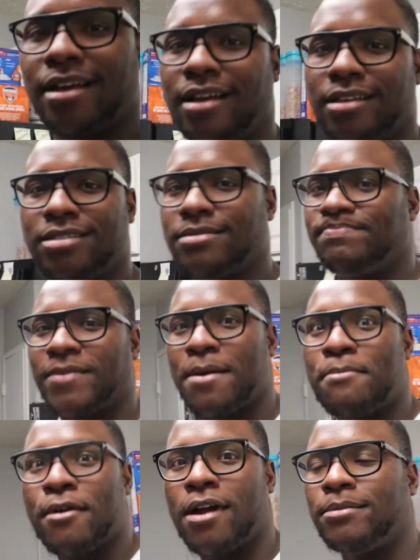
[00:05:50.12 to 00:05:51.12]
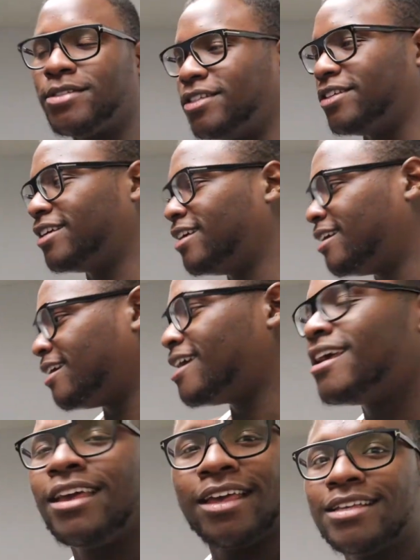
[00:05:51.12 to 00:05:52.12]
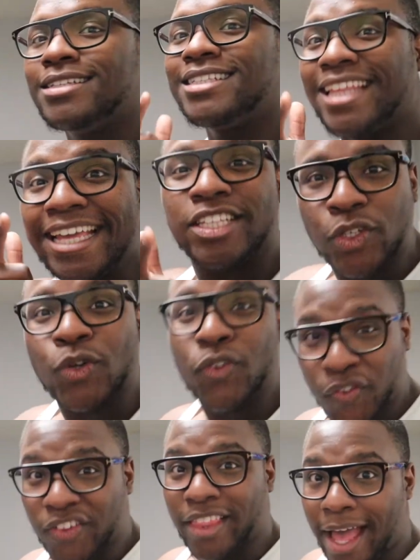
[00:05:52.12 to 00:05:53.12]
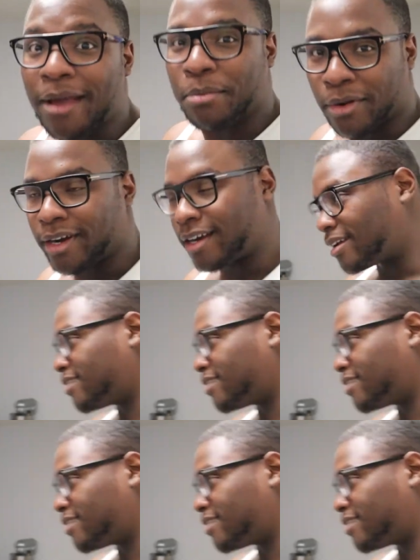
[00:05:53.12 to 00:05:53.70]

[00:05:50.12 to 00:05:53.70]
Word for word: guys. I promise you. Stay tuned for that prank.